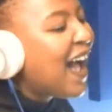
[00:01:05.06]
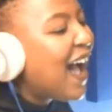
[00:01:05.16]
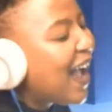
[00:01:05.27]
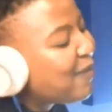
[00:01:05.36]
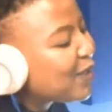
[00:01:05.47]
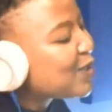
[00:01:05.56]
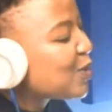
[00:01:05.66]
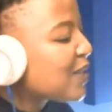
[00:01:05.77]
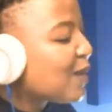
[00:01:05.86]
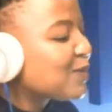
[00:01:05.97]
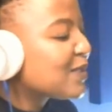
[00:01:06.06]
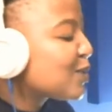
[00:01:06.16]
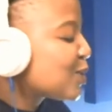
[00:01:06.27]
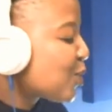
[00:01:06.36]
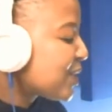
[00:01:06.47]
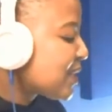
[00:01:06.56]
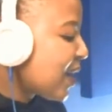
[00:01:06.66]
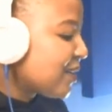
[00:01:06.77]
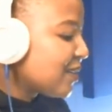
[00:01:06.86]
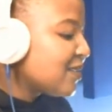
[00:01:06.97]
I'm still so
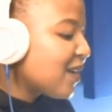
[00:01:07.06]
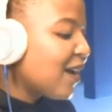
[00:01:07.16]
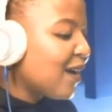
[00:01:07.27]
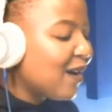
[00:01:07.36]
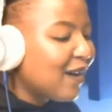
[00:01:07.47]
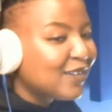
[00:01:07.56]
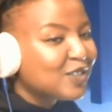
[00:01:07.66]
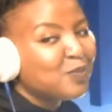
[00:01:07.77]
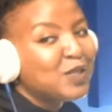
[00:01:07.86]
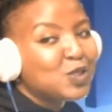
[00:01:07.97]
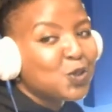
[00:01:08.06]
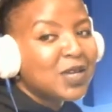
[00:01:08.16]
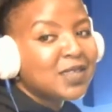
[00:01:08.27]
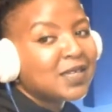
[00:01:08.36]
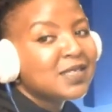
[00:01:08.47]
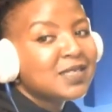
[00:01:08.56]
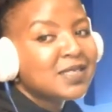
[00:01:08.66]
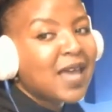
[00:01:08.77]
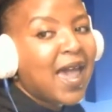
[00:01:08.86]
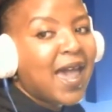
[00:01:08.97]
excited to be doing this.
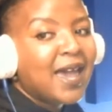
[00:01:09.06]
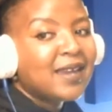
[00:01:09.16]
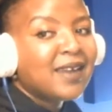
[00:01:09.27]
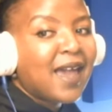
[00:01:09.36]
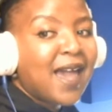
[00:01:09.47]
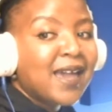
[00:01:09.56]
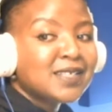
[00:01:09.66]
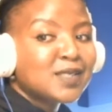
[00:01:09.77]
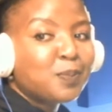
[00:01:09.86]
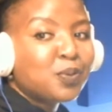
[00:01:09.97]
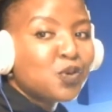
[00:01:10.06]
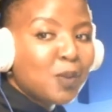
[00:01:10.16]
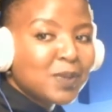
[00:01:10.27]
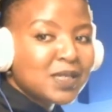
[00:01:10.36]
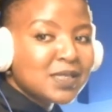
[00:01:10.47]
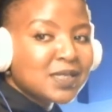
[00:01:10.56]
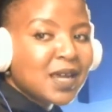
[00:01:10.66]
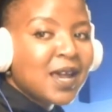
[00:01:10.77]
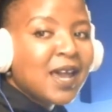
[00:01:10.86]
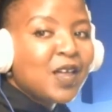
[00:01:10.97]
And as promised,
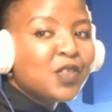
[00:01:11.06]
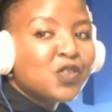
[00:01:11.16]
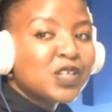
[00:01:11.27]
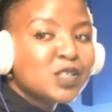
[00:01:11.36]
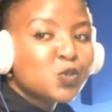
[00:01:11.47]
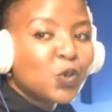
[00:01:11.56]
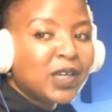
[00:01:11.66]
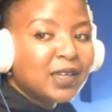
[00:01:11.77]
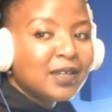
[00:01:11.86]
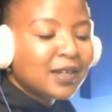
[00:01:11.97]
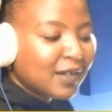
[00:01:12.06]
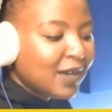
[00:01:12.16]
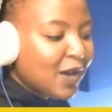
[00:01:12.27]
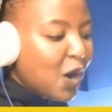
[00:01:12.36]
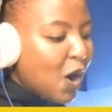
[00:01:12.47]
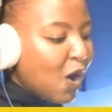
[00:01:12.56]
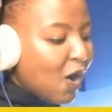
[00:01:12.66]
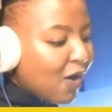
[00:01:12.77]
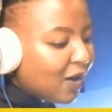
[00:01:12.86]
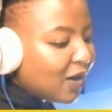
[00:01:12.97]
this week
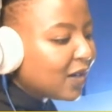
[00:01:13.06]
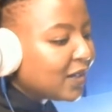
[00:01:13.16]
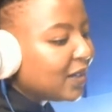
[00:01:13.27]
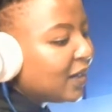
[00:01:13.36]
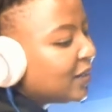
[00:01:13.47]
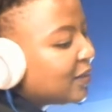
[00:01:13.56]
on